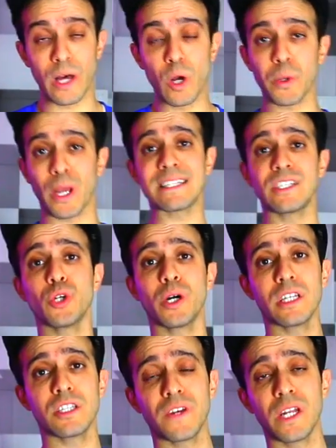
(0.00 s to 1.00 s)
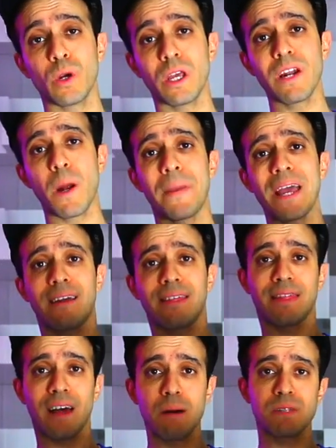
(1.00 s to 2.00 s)
I hope you guys enjoyed this video. Give it a big
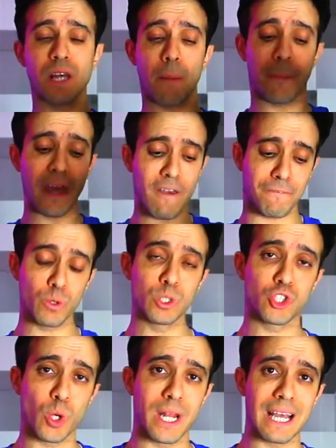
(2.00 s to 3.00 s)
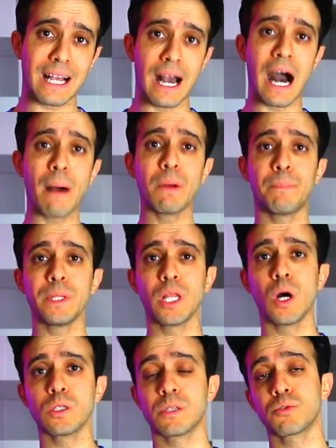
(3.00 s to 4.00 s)
thumbs up if you enjoyed it. Comment
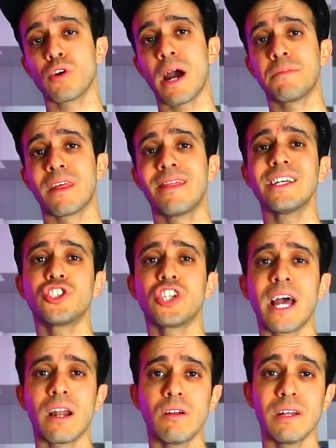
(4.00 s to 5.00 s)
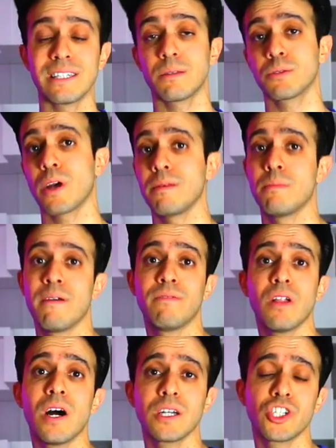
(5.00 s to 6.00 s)
below, subscribe to this channel, and subscribe to my
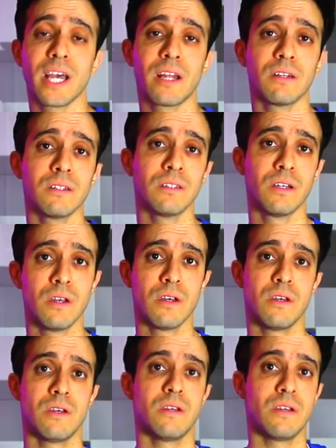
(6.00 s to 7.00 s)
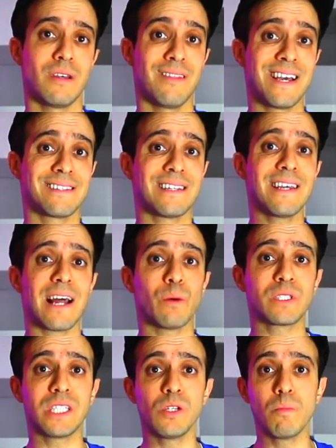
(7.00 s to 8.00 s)
vlog channel. And that's it. I will
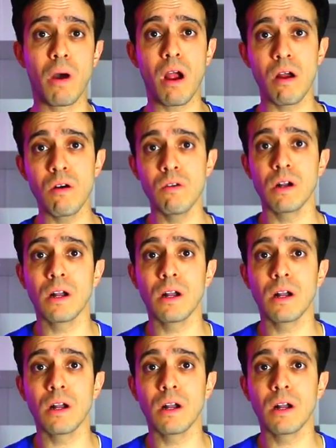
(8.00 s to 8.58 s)
see you tomorrow.